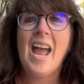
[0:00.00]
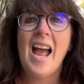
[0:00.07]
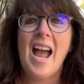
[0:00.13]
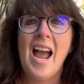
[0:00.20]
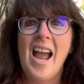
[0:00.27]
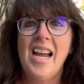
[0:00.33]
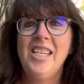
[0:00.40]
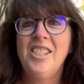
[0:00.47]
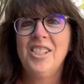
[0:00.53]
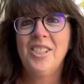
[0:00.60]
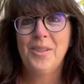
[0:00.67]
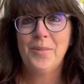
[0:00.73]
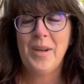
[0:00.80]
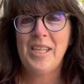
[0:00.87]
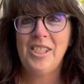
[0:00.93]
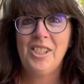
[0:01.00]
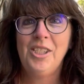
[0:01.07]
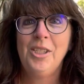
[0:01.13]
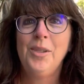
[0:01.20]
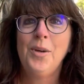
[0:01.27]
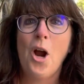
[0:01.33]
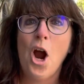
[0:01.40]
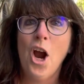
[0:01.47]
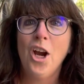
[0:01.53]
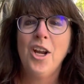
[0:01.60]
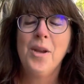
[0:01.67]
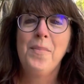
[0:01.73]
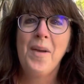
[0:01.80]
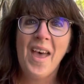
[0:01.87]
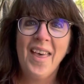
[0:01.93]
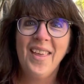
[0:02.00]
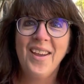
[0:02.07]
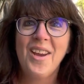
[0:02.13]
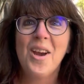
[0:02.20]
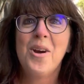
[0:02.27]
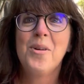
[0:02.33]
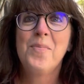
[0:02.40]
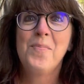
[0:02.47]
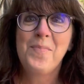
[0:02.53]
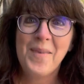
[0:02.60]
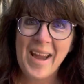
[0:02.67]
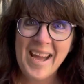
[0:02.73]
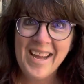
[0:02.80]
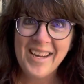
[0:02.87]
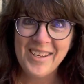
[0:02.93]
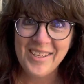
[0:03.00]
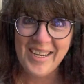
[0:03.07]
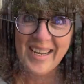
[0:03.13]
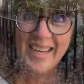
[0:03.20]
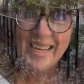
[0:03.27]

I just went to Archipelago Bakery.